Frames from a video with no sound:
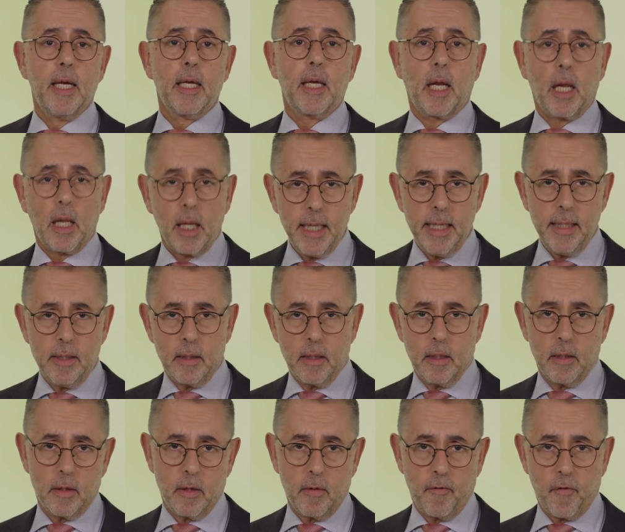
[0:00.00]

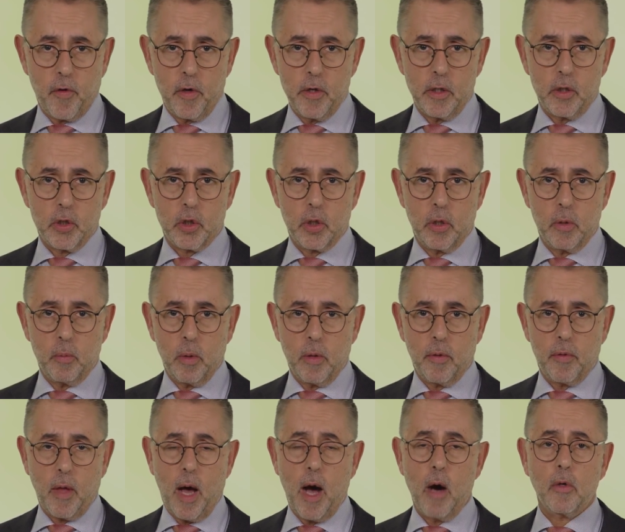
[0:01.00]
clean the furniture
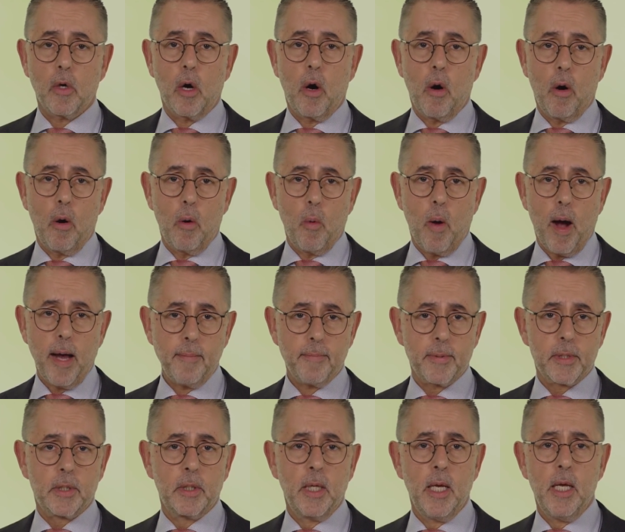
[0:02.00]
with alcohol
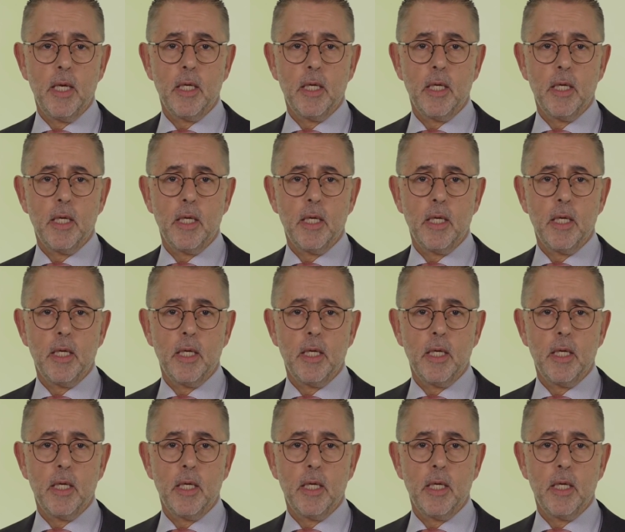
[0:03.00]
wipes